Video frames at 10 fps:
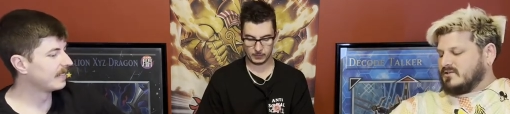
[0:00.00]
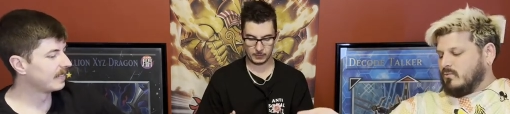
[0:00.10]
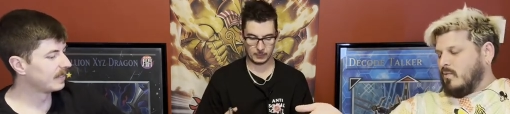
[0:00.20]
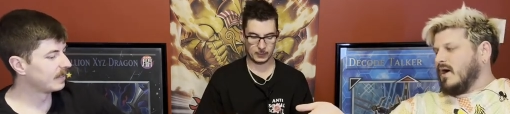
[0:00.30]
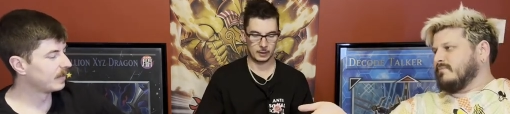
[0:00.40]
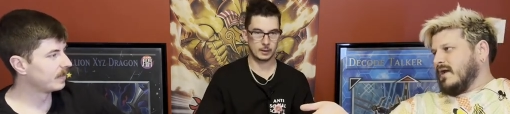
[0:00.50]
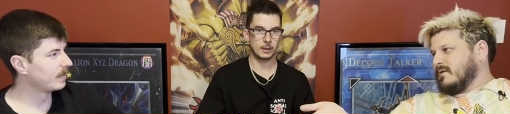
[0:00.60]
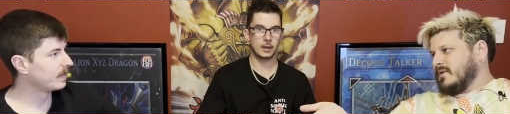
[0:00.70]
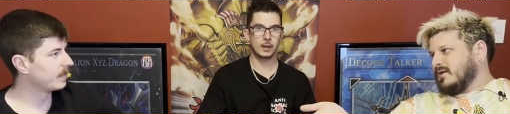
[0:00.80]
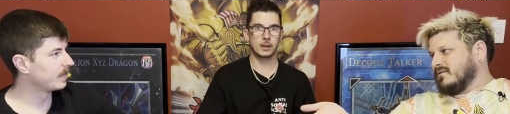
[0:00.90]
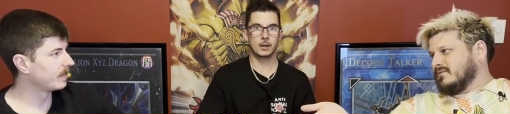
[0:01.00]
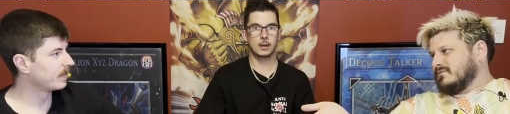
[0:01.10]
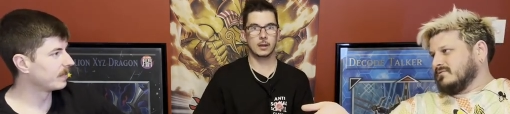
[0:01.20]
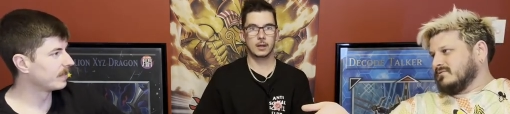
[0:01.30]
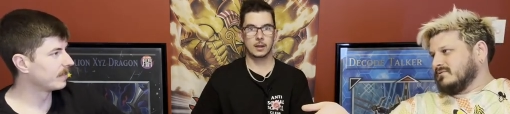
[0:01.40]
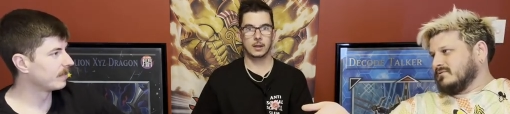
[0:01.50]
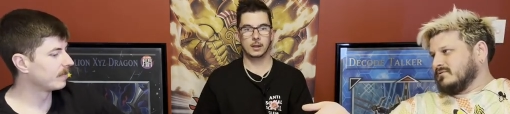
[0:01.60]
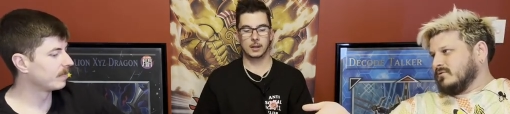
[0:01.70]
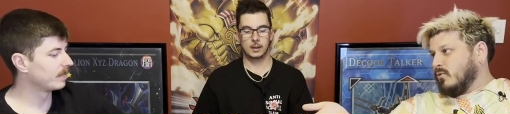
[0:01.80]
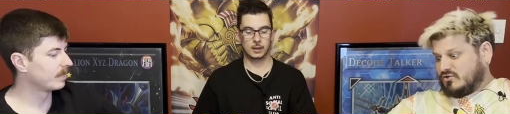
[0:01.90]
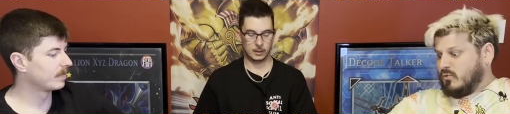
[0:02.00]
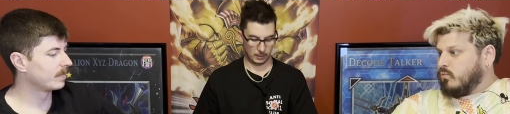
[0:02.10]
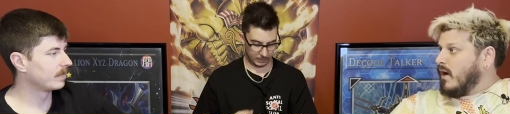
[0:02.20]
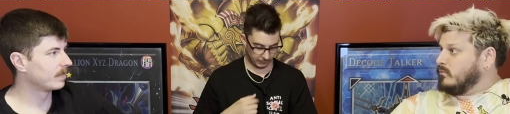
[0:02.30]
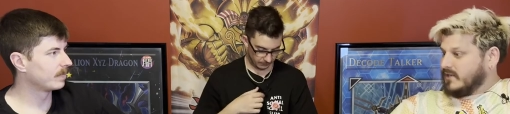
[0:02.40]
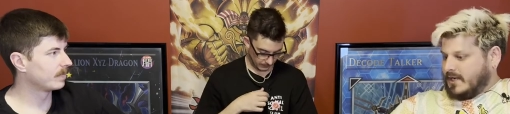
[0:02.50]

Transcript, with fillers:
Speaker 1: to one maybe. Or to one would